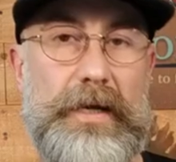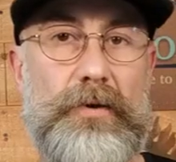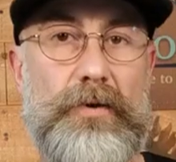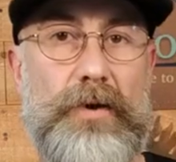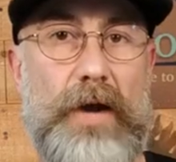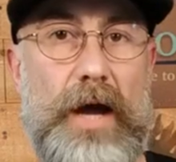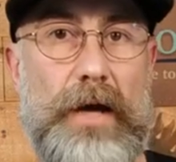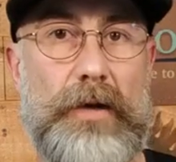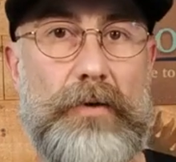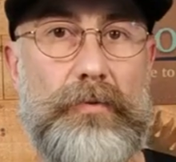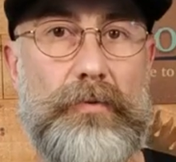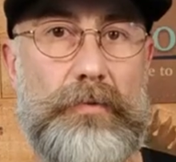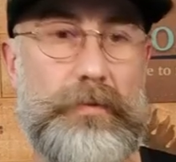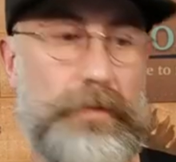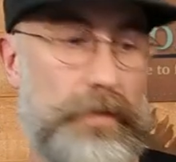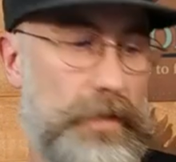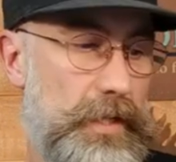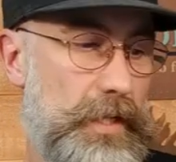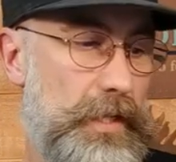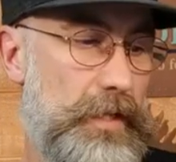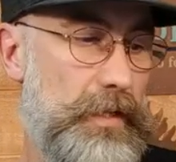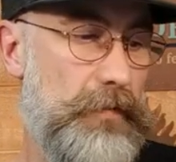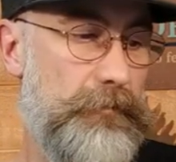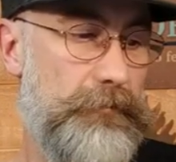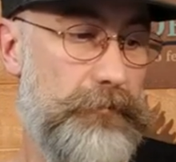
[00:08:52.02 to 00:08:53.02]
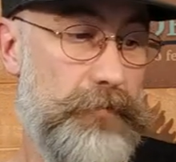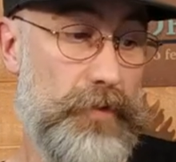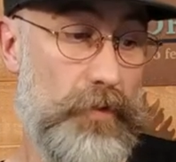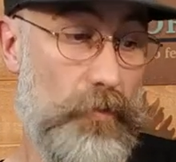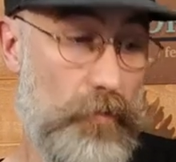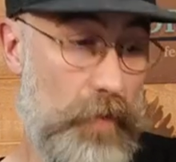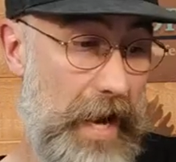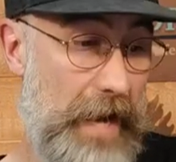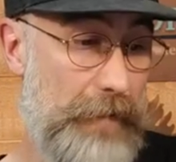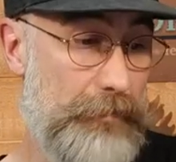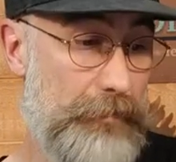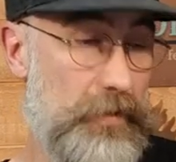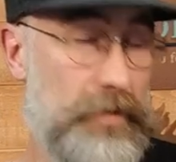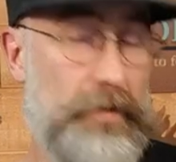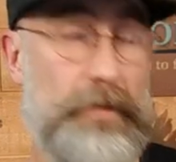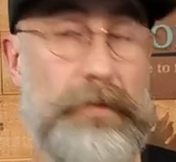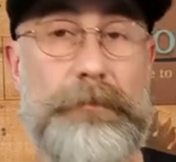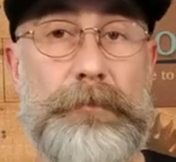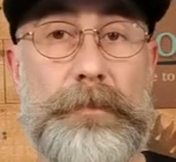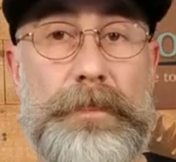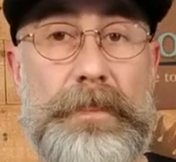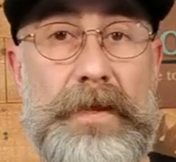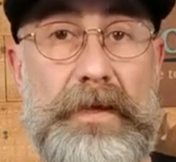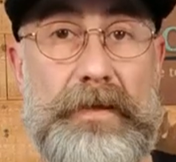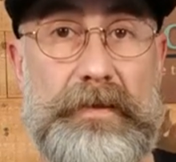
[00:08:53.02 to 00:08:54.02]
for the
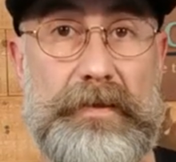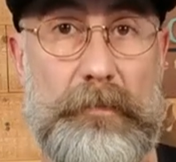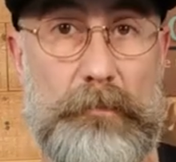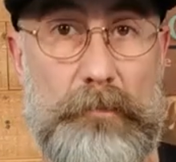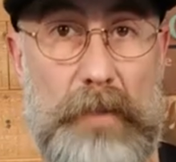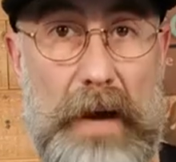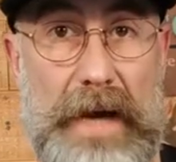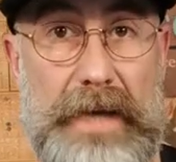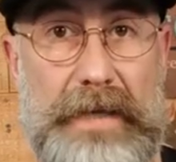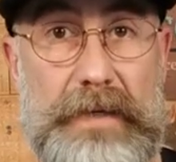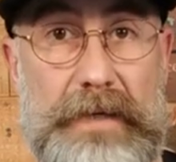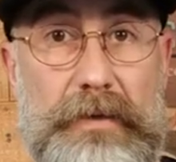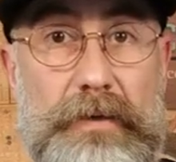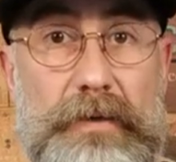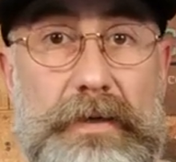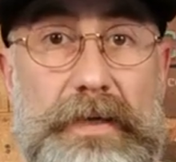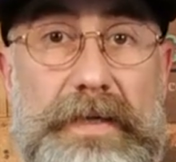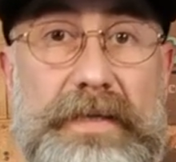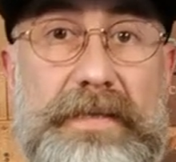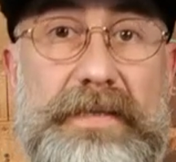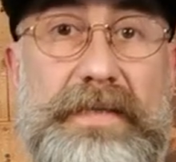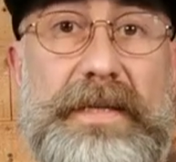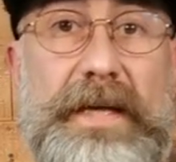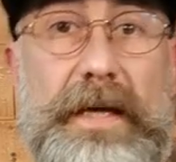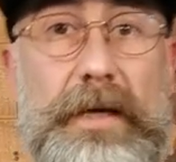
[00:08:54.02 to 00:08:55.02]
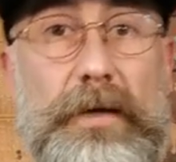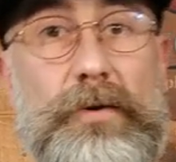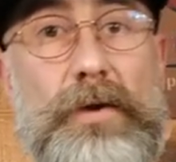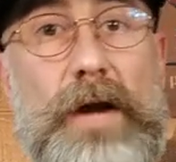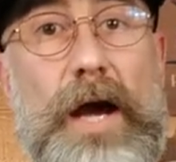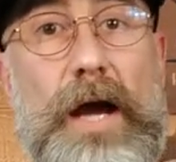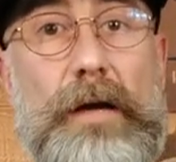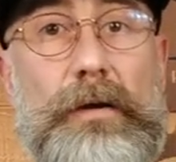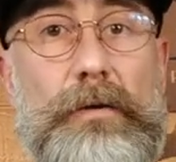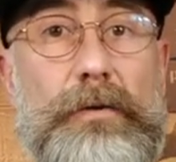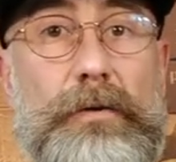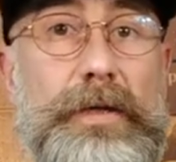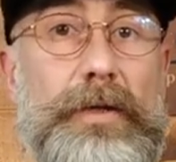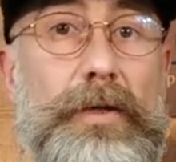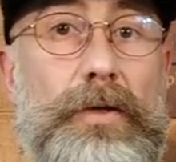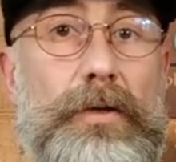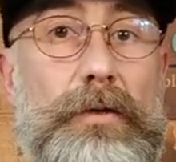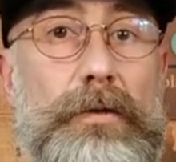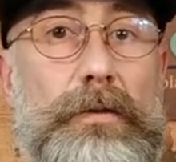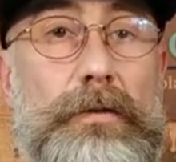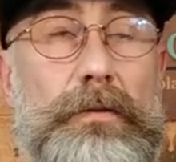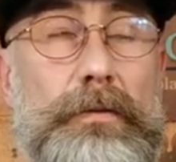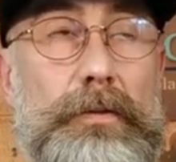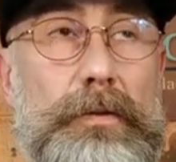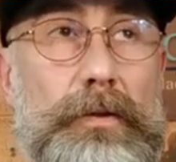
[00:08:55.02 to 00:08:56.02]
wrapper. The binder is
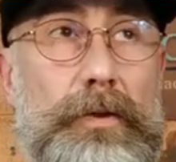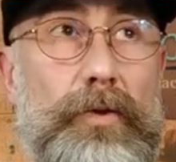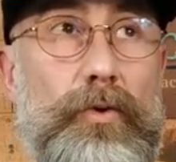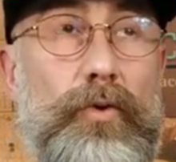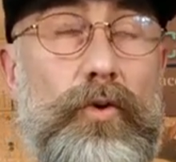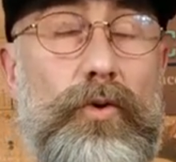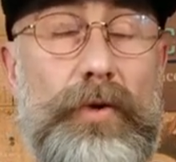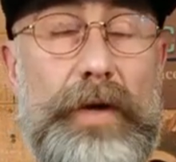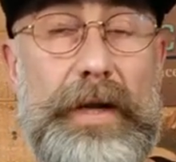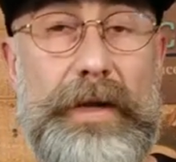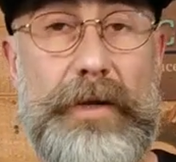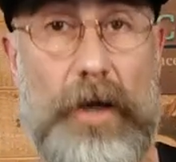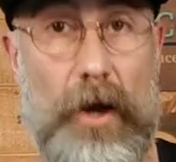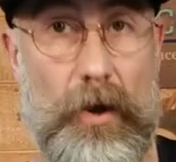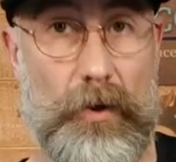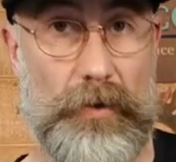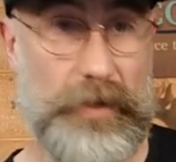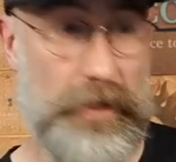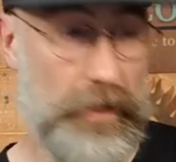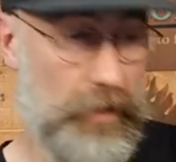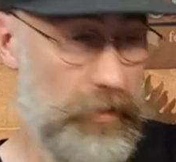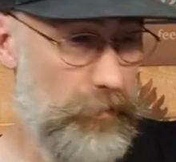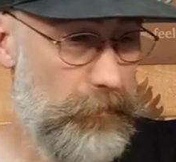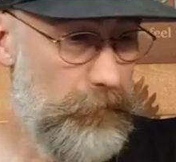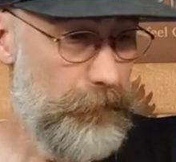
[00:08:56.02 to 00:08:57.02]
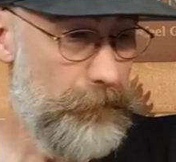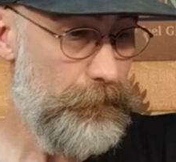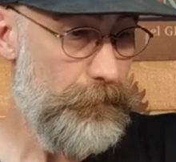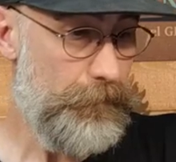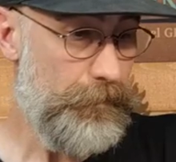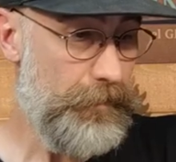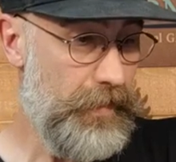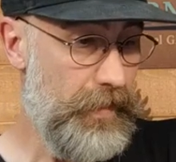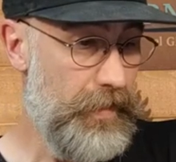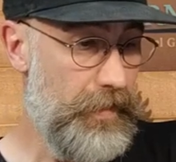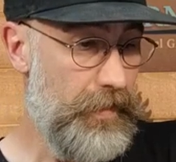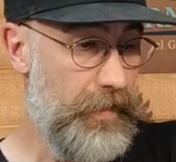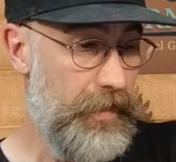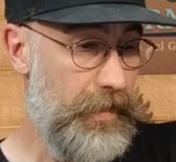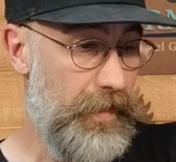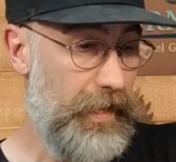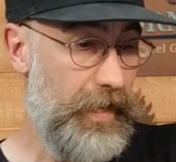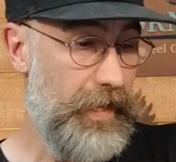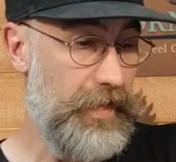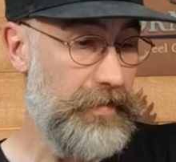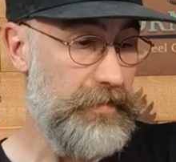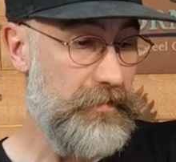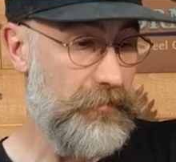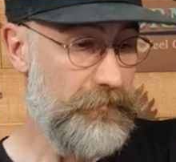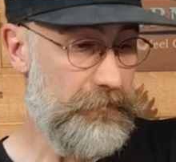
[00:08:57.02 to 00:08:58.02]
Nicaraguan Criollo,
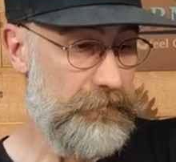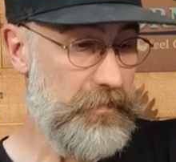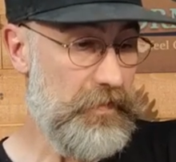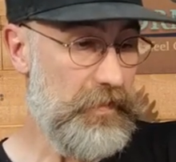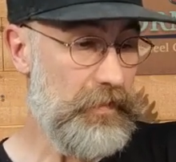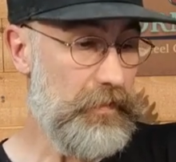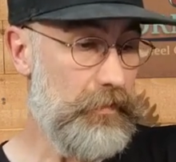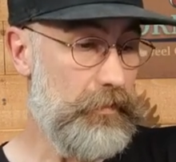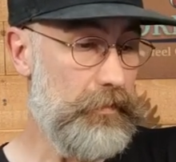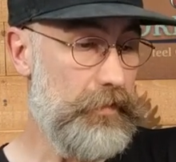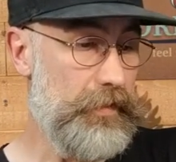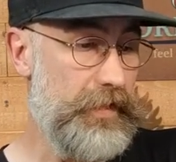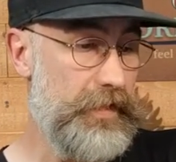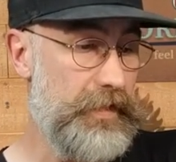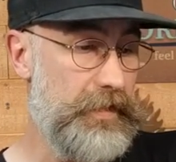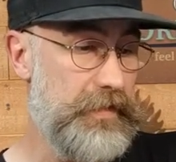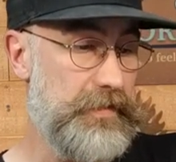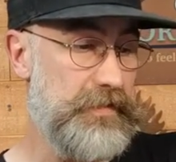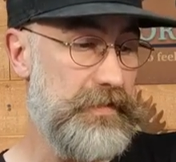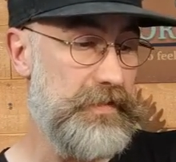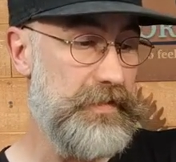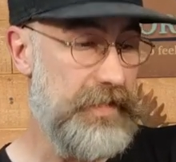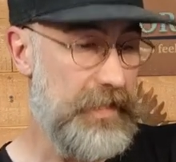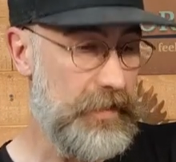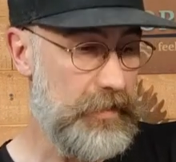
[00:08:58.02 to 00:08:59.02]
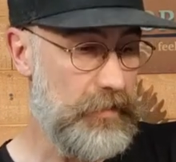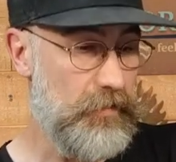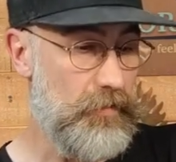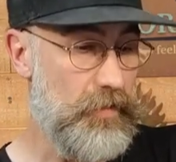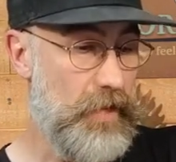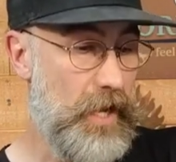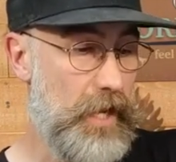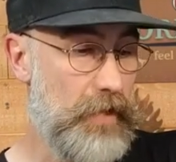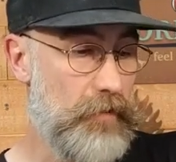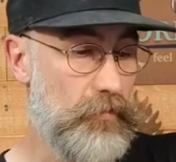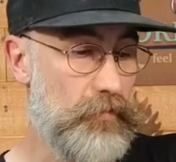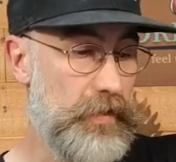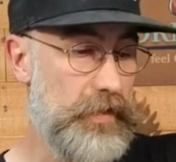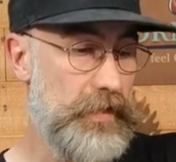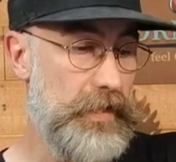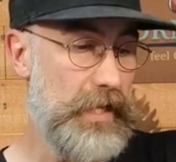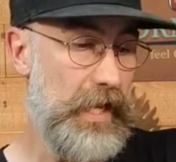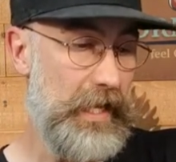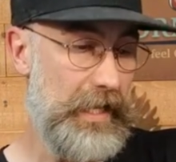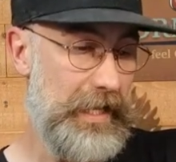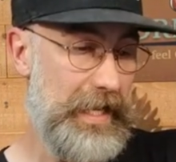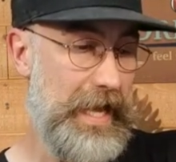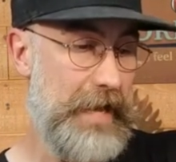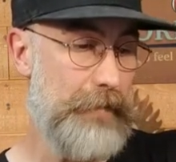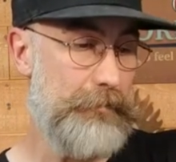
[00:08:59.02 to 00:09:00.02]
and the filler is
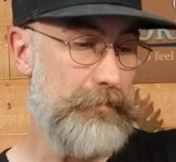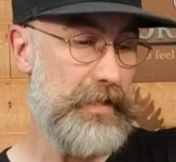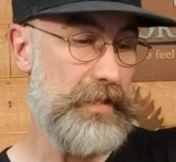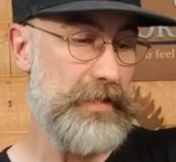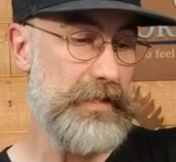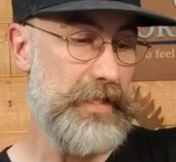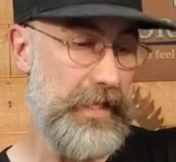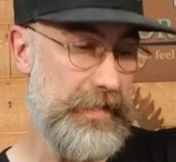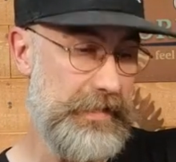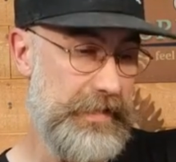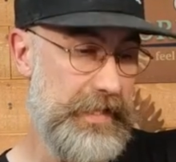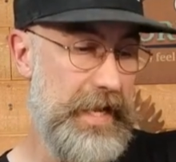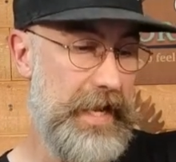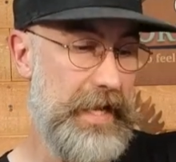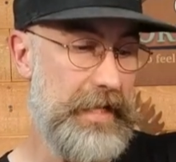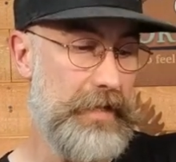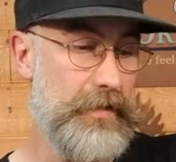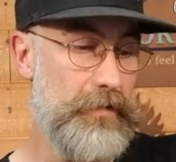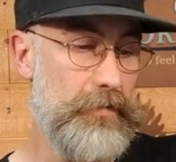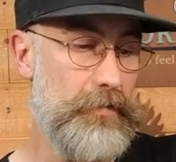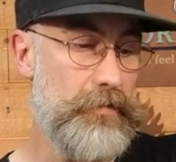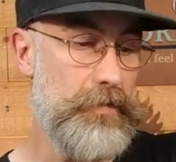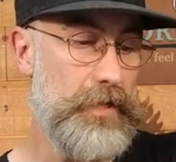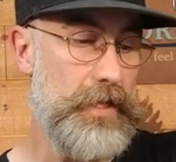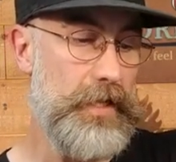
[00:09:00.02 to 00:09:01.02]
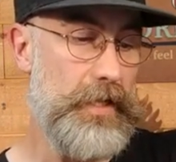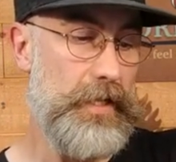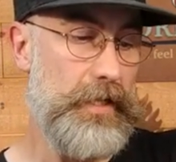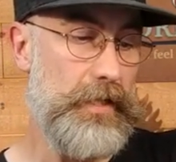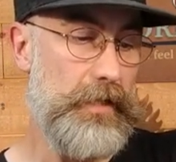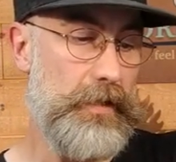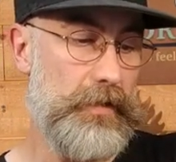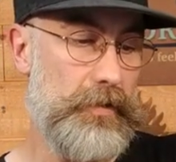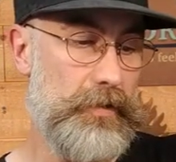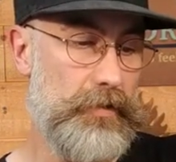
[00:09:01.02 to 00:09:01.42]
Nicaraguan Jalapa Candego